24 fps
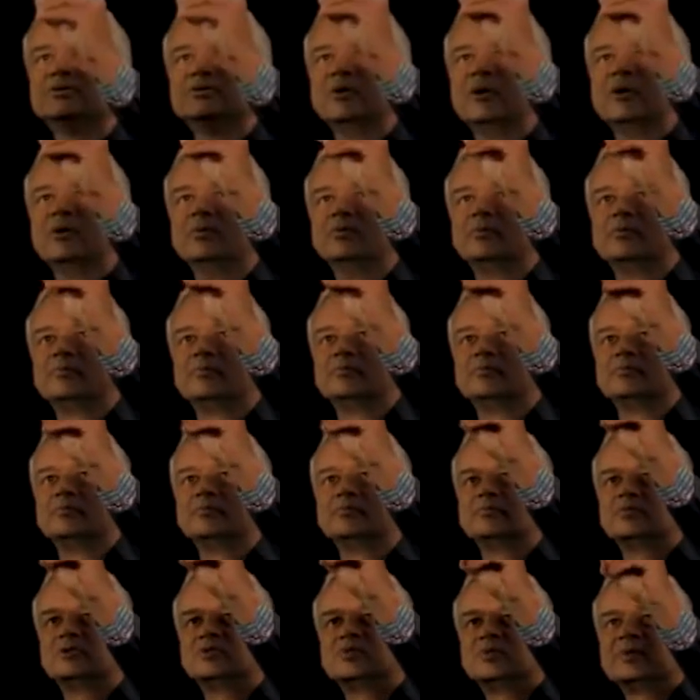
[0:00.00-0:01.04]
So
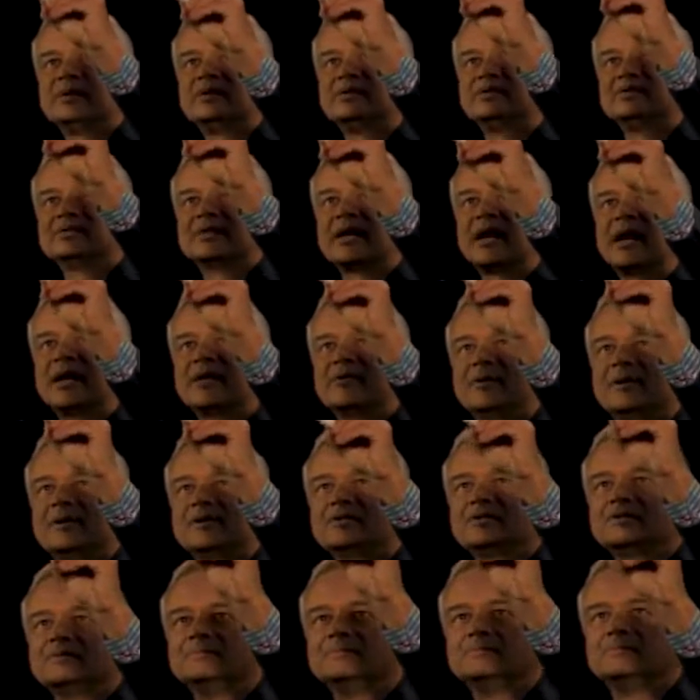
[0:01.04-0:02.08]
between the
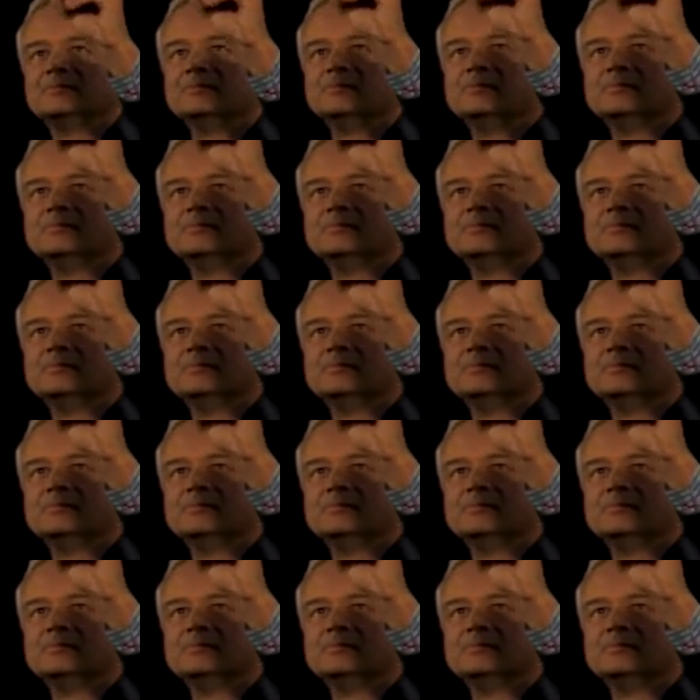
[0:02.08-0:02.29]
scatterings,